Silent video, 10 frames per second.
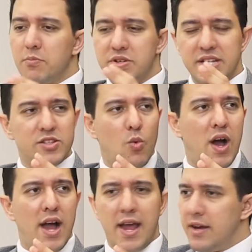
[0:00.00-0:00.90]
Present the
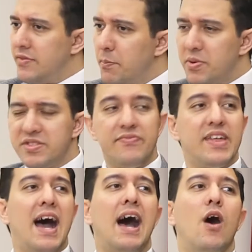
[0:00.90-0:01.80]
why, then present
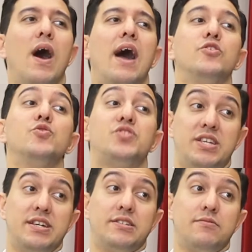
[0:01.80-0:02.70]
the how you
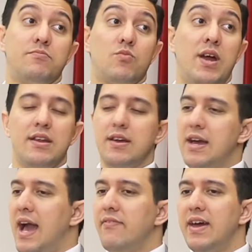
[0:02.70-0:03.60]
see it, right?
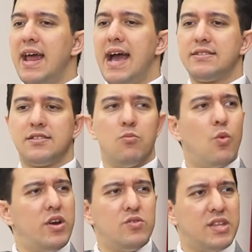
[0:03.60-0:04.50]
And then ask them,
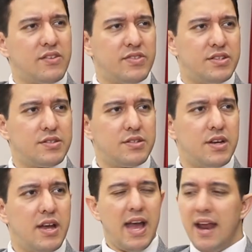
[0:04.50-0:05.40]
what do you think of this?
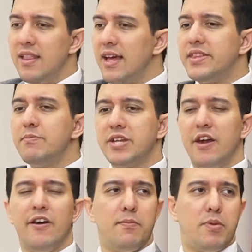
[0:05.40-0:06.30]
And let them
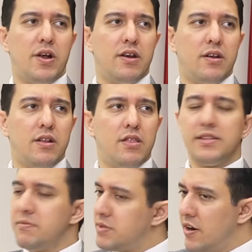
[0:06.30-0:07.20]
tear it apart.
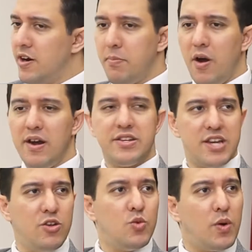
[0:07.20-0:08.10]
Let them tear it apart and
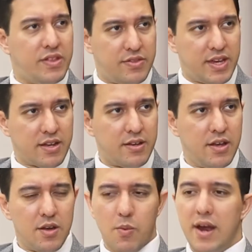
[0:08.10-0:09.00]
tell you what they think,
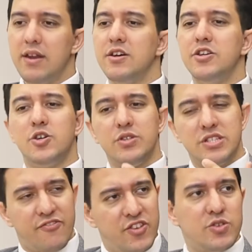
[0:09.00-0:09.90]
right? Do
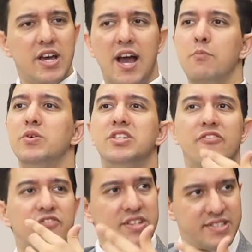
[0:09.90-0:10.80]
this a few times with
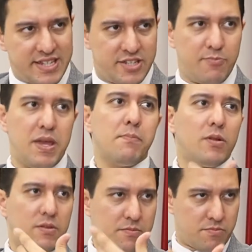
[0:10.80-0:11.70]
different sets of
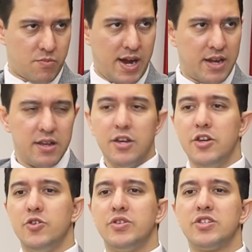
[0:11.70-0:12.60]
people, right?
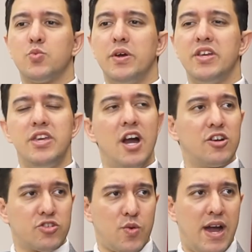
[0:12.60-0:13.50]
Do this with the
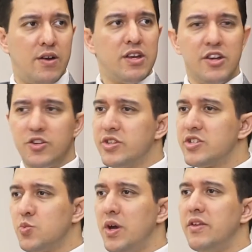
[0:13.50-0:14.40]
younger crowd. Do
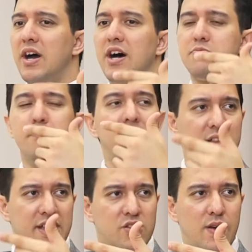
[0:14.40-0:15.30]
this with a
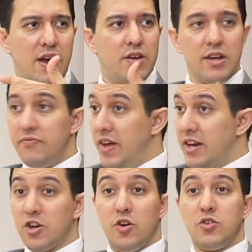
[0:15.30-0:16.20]
middle-aged crowd.
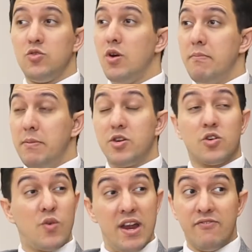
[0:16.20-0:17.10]
Then go to maybe your
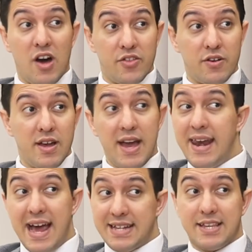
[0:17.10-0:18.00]
grandfather
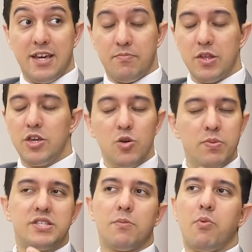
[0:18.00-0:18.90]
and ask him. You'll
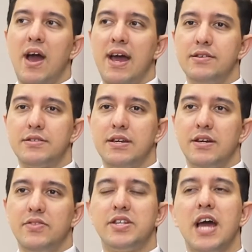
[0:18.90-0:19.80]
be surprised
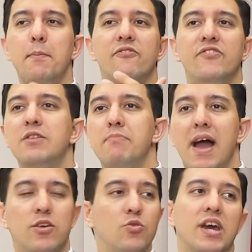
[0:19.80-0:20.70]
the type of
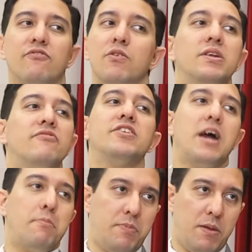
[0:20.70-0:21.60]
feedback you'll get from different
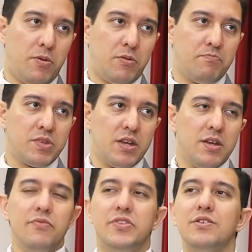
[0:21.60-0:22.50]
type of people.
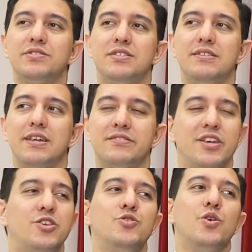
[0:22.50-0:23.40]
They'll see things
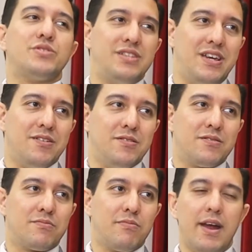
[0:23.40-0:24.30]
that you don't see,
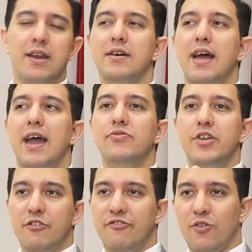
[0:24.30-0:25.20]
right? And
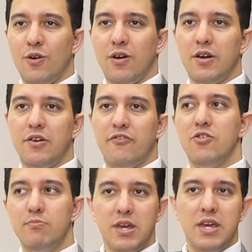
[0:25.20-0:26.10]
therefore,
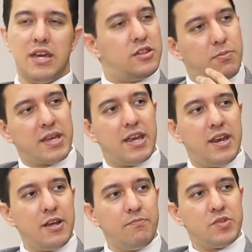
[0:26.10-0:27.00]
for me in the
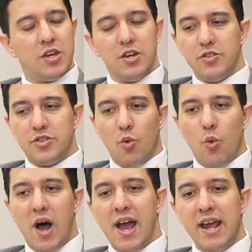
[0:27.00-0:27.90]
beginning, the
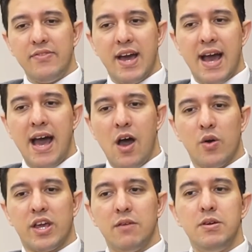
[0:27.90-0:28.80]
why and the
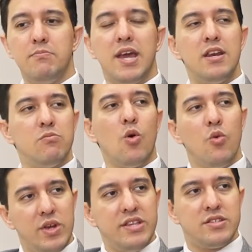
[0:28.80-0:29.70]
how can be made more
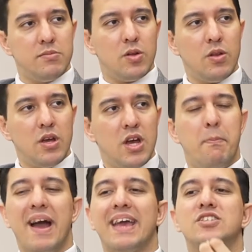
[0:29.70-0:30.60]
reasonable
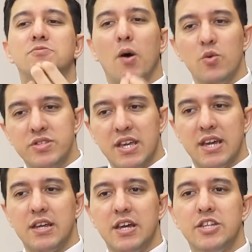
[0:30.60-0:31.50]
by exposing
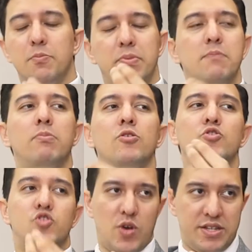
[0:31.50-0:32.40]
it to people
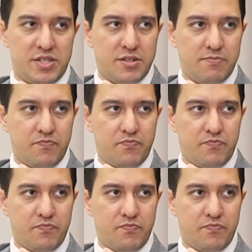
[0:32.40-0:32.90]
you trust.